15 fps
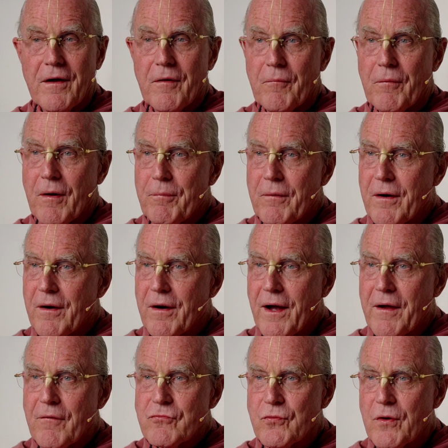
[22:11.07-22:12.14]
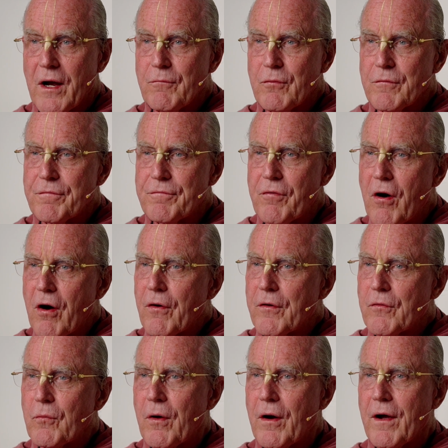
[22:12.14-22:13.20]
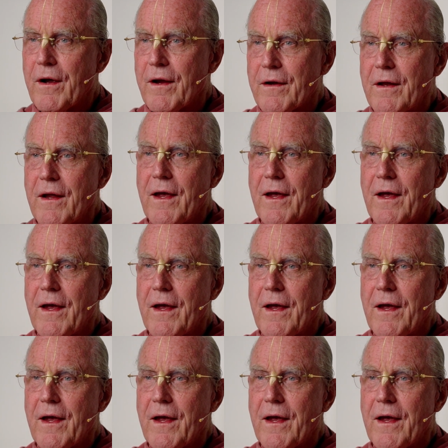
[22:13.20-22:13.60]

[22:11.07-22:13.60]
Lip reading: "Baba, I have traveled far and wide,